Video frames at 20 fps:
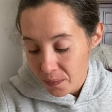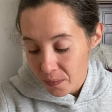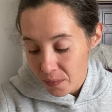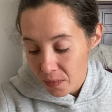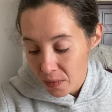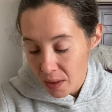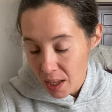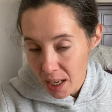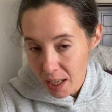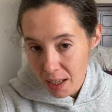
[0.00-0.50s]

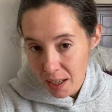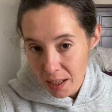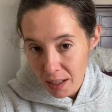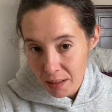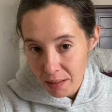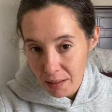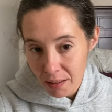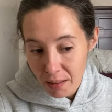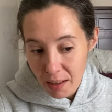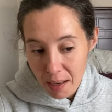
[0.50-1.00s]
they
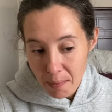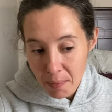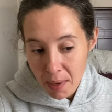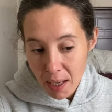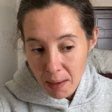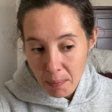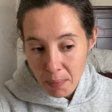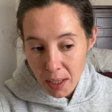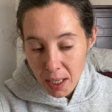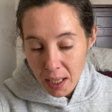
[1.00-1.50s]
can, they
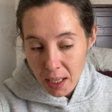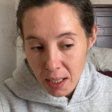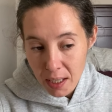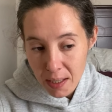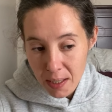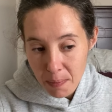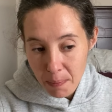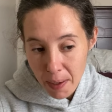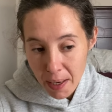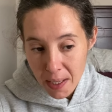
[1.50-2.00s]
may be in a
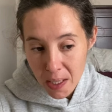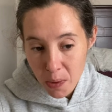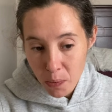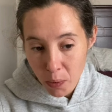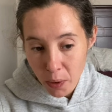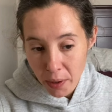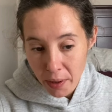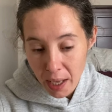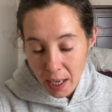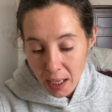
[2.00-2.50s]
space
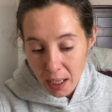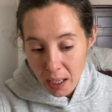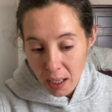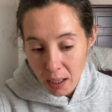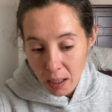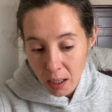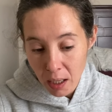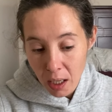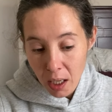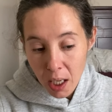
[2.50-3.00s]
where they
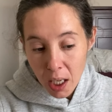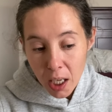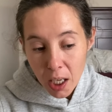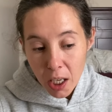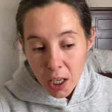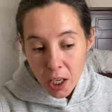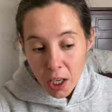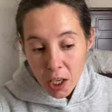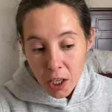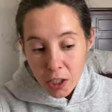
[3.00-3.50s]
can,
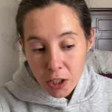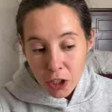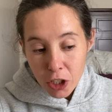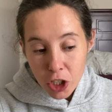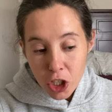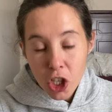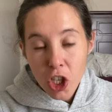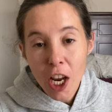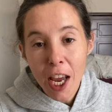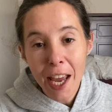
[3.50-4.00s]

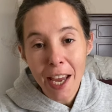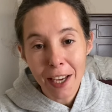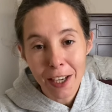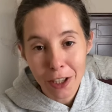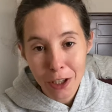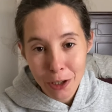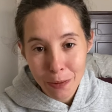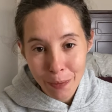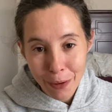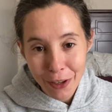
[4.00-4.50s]

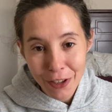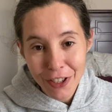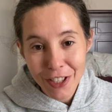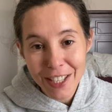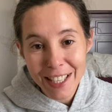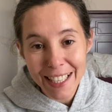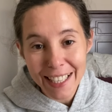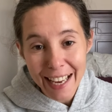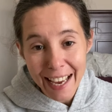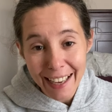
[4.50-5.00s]
change
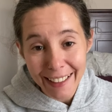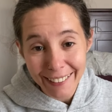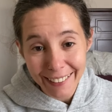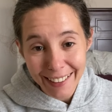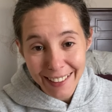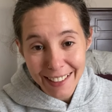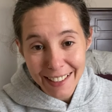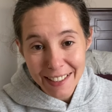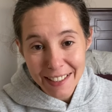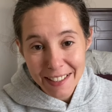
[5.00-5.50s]

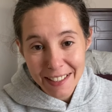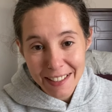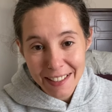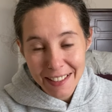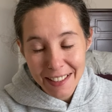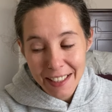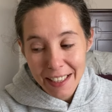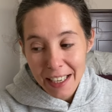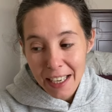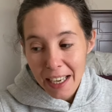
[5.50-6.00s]
personalities
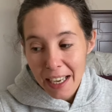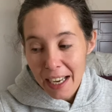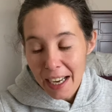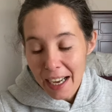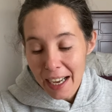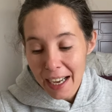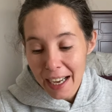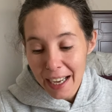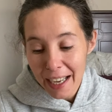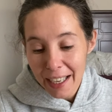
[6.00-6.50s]

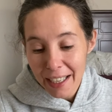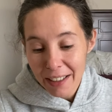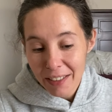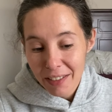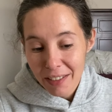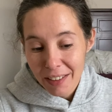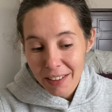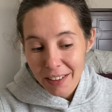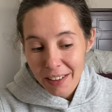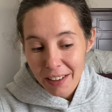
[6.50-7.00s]
uh,
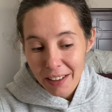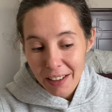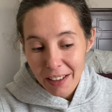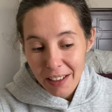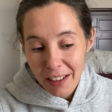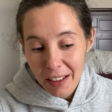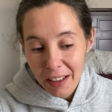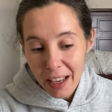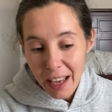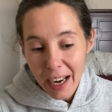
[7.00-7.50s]

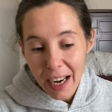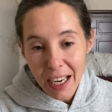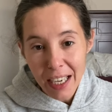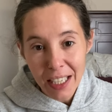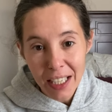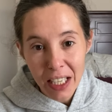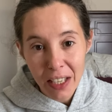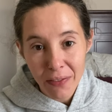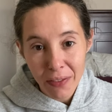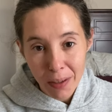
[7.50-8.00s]
at
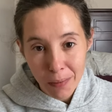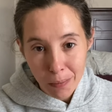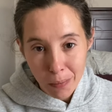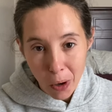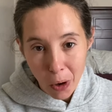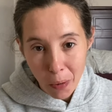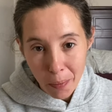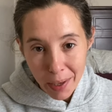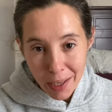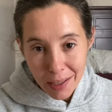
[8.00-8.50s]
any given
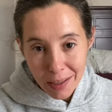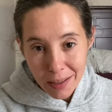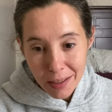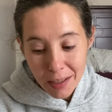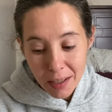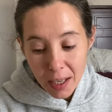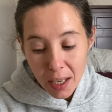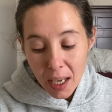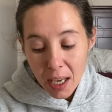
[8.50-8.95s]
moment.